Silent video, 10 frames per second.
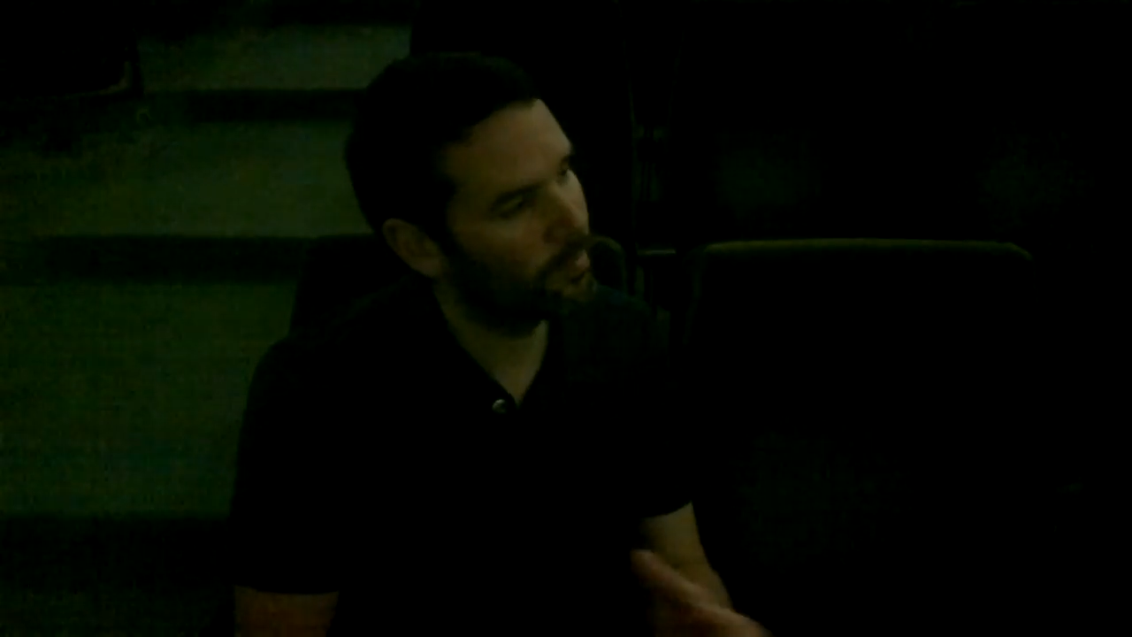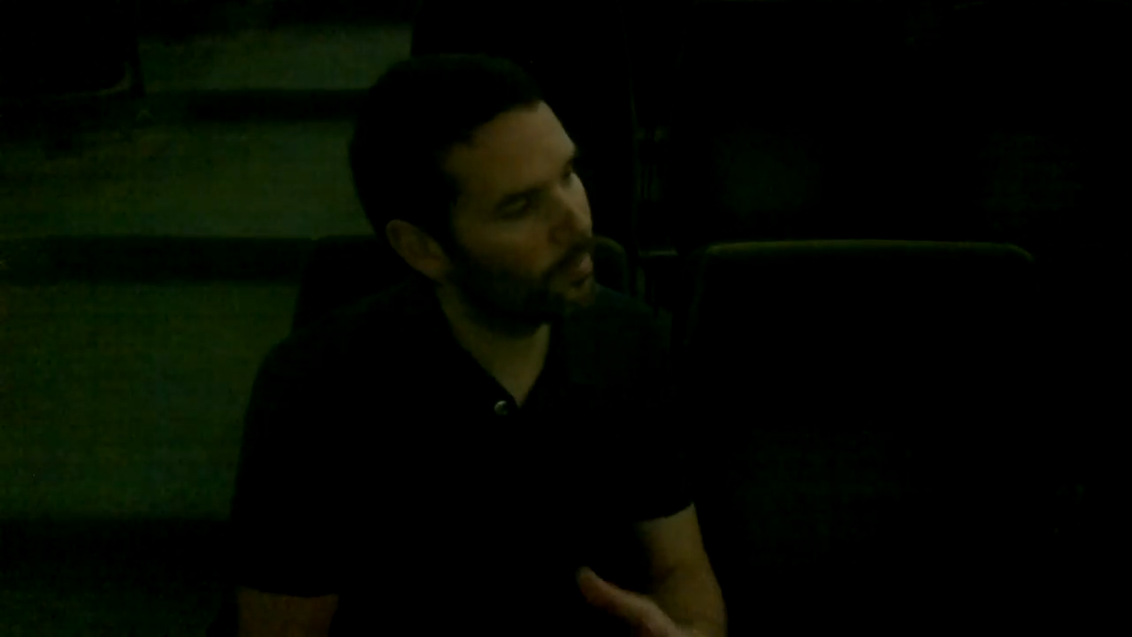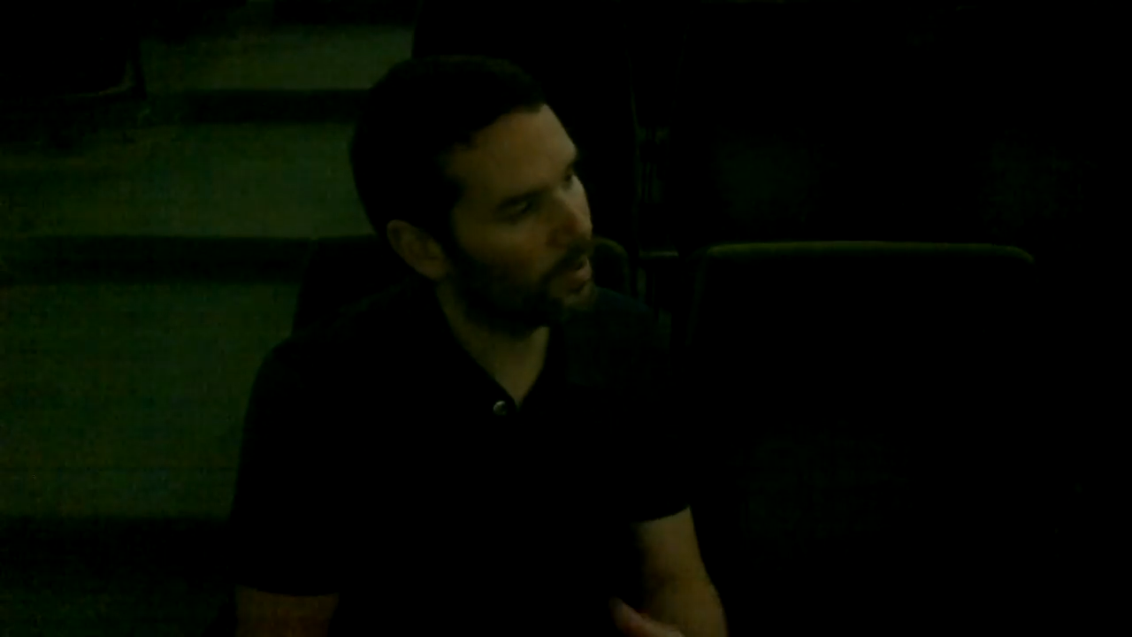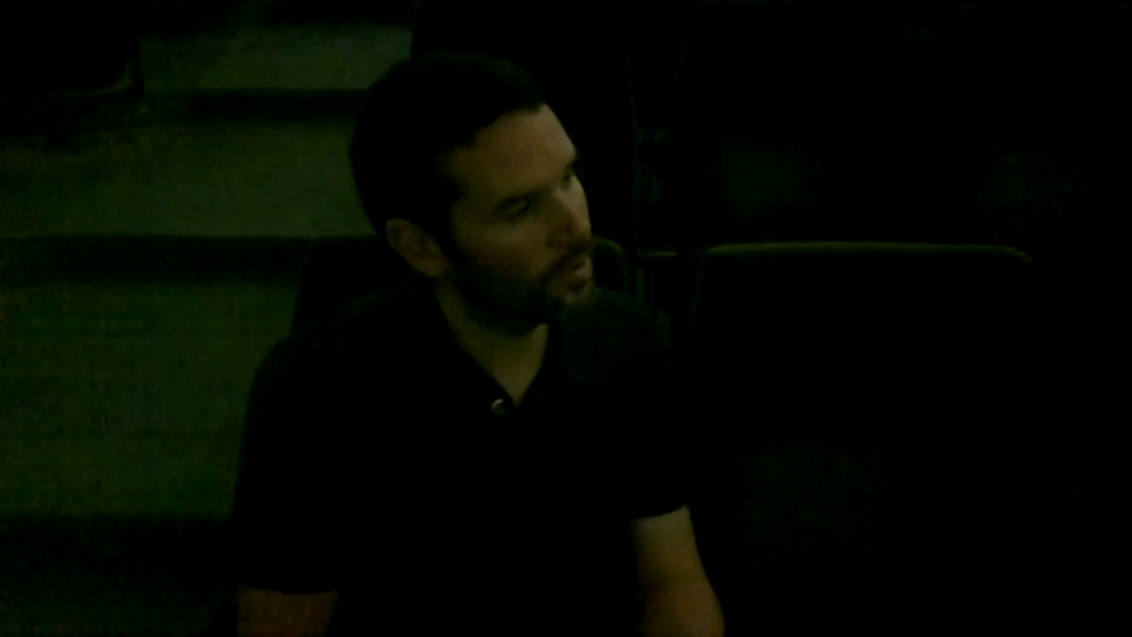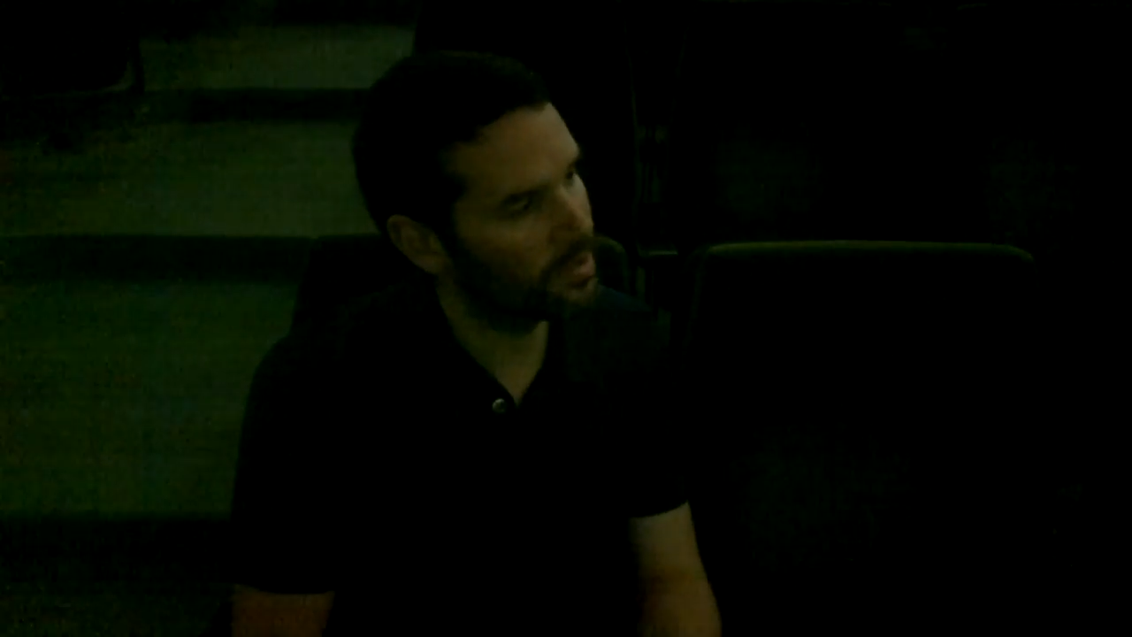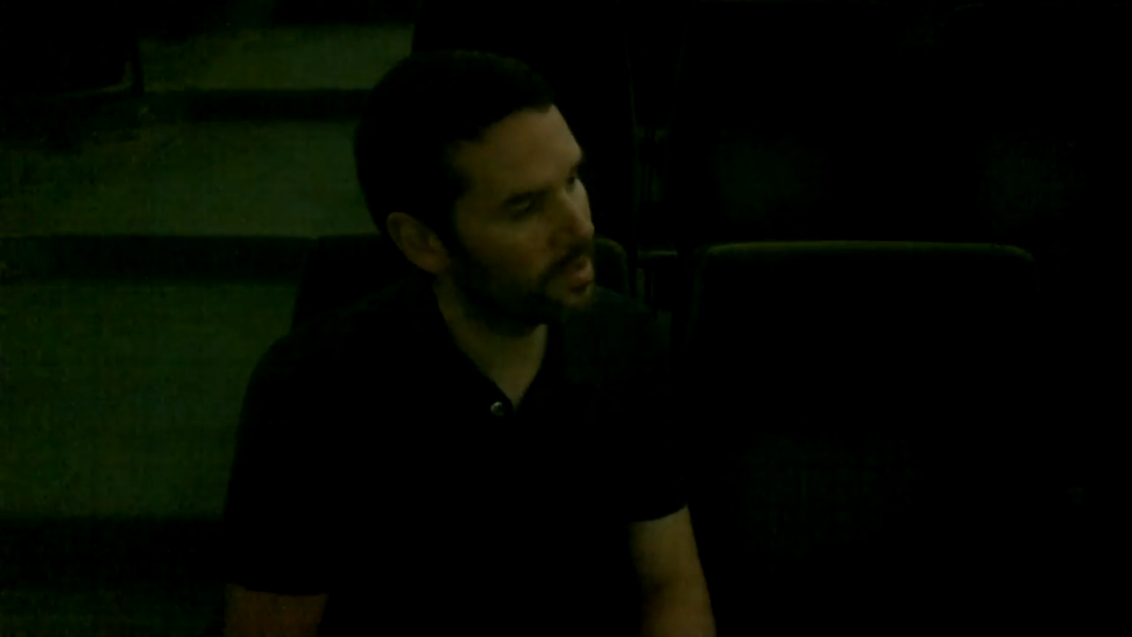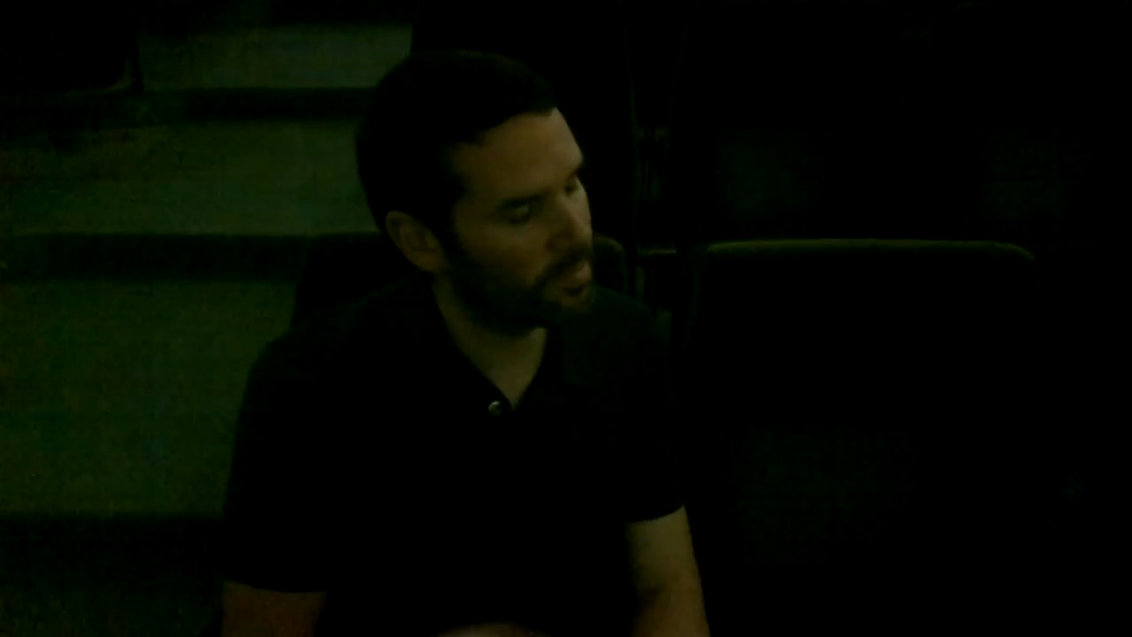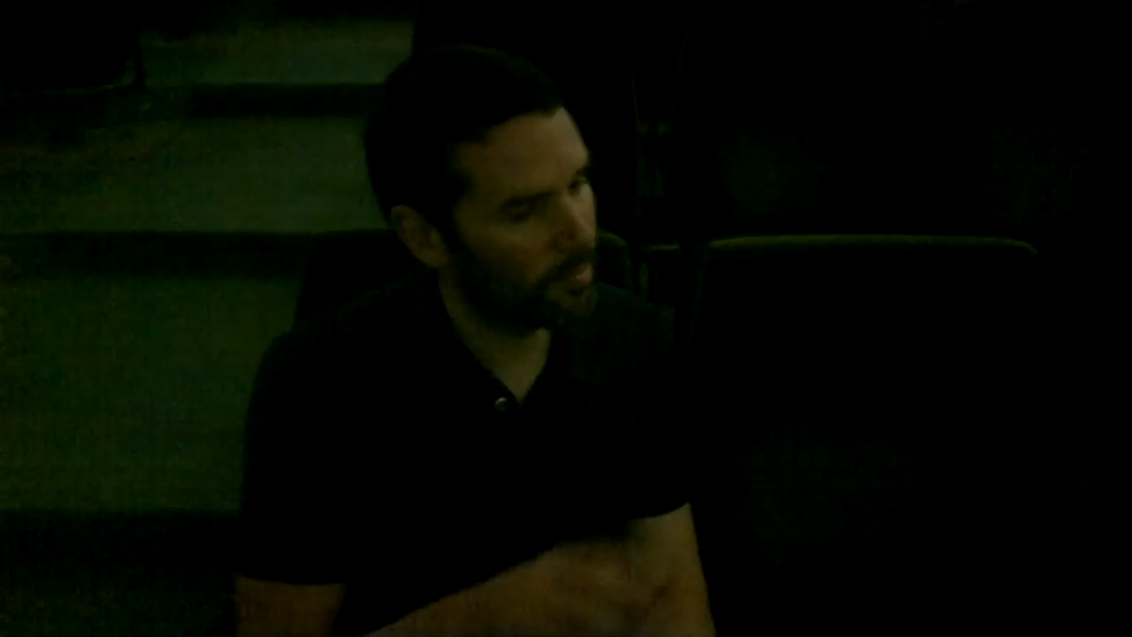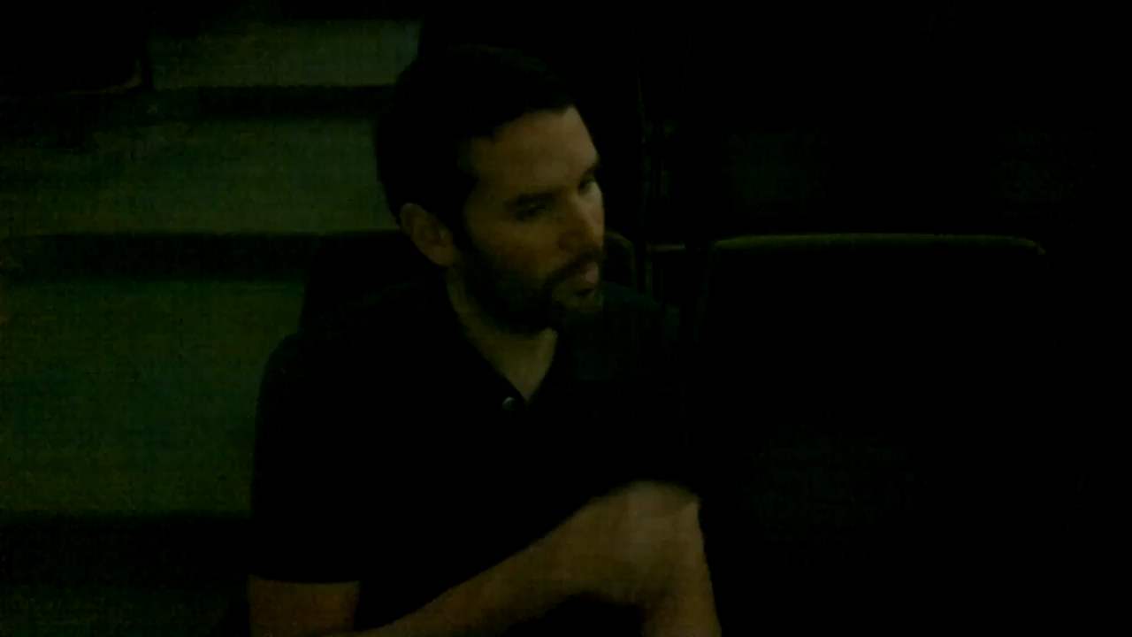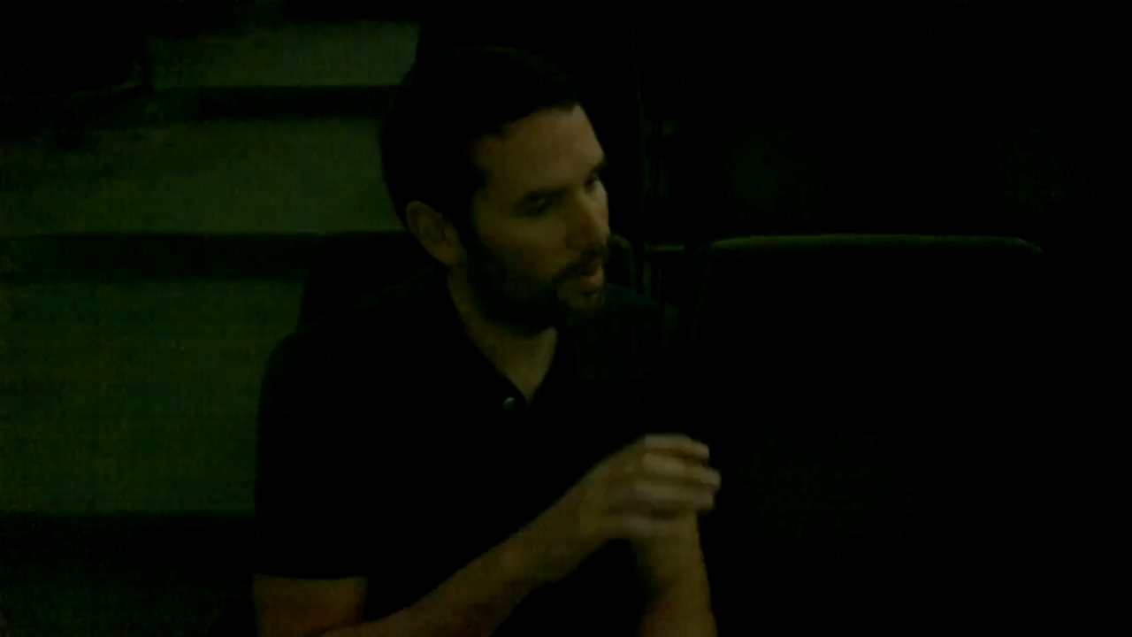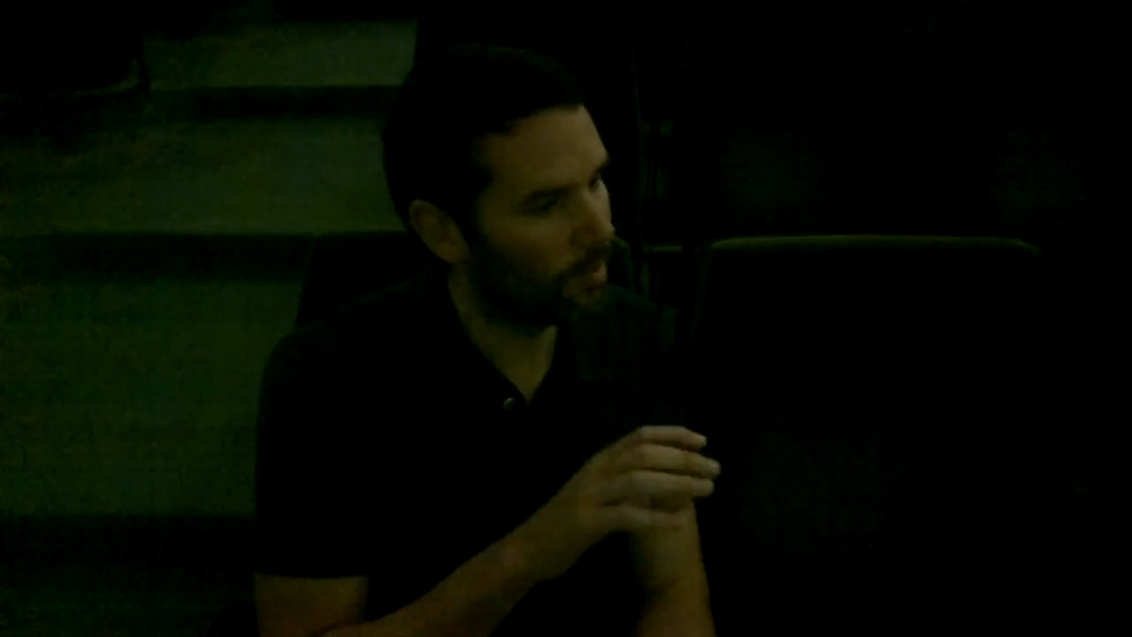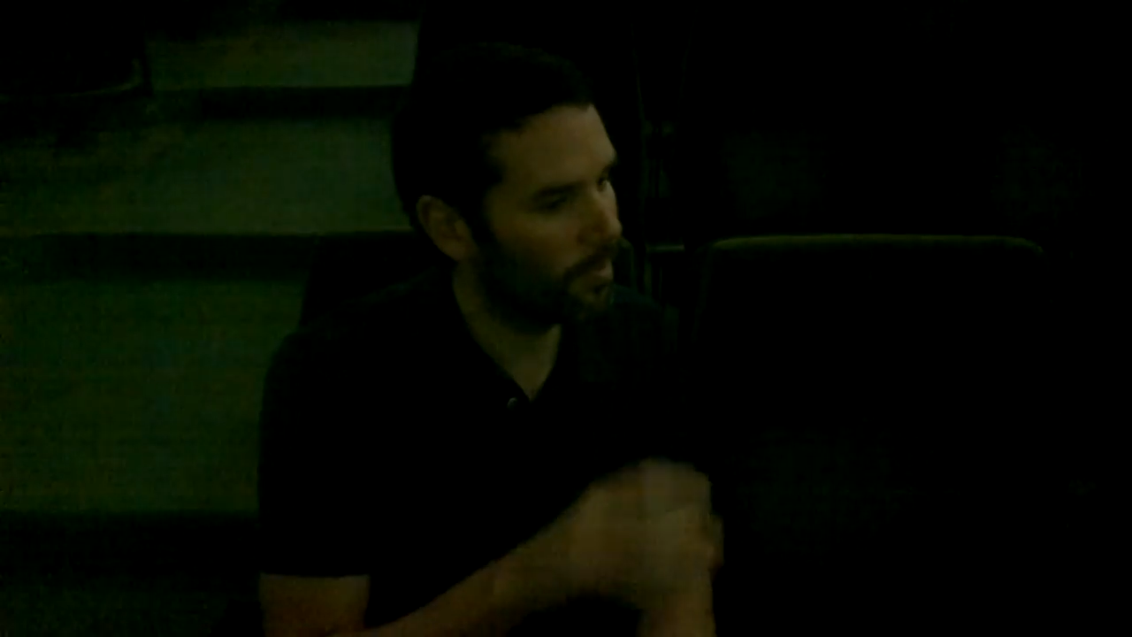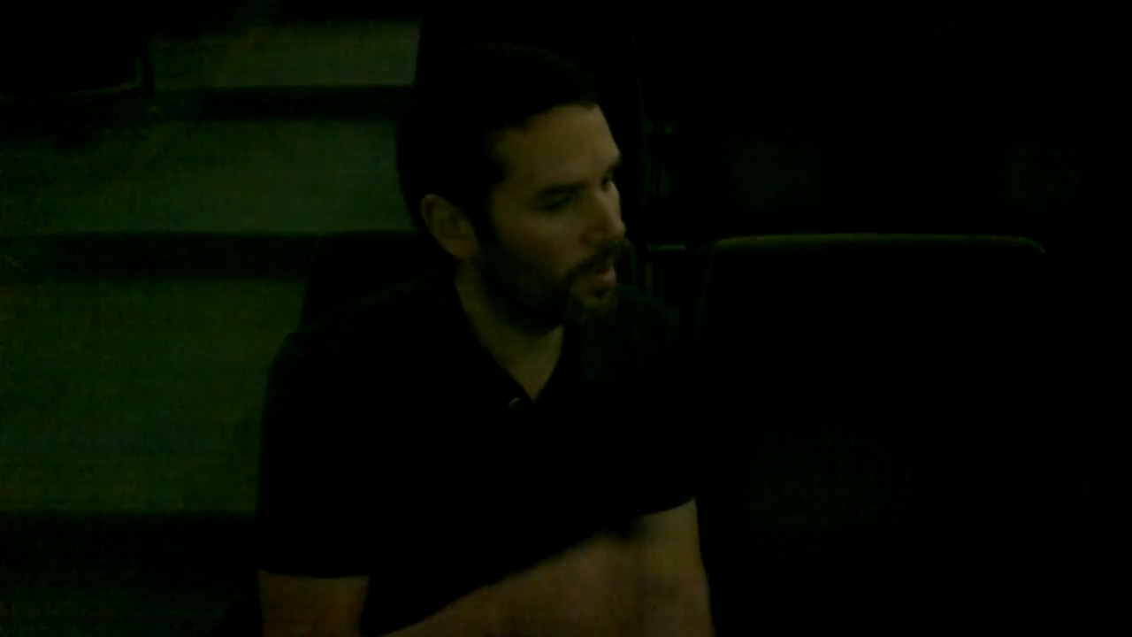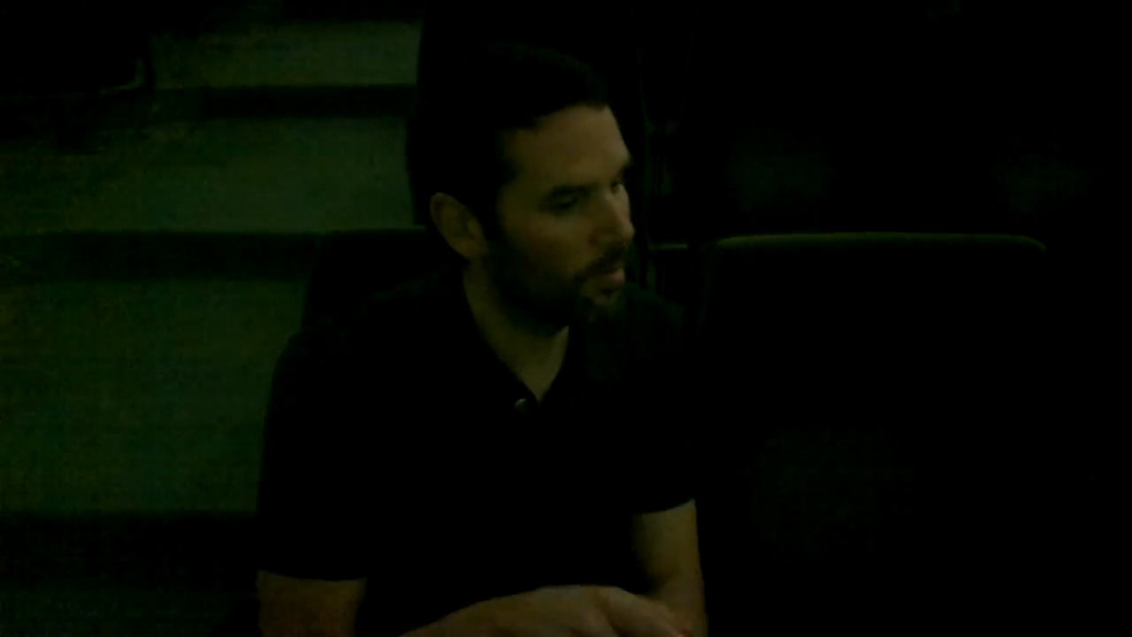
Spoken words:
process by